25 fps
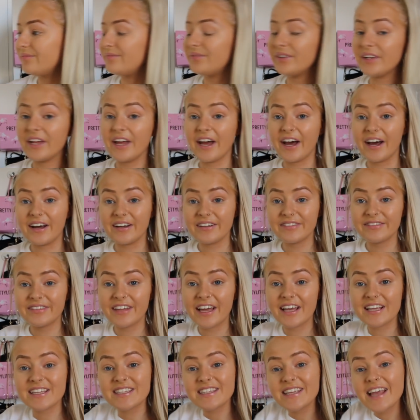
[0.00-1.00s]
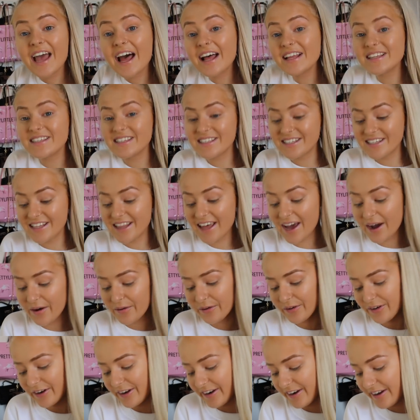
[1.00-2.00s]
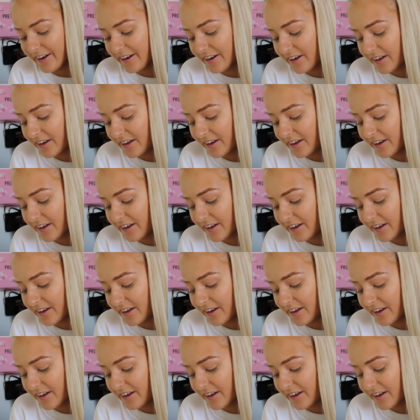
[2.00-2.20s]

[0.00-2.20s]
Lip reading: But yeah, that's the answer to that one.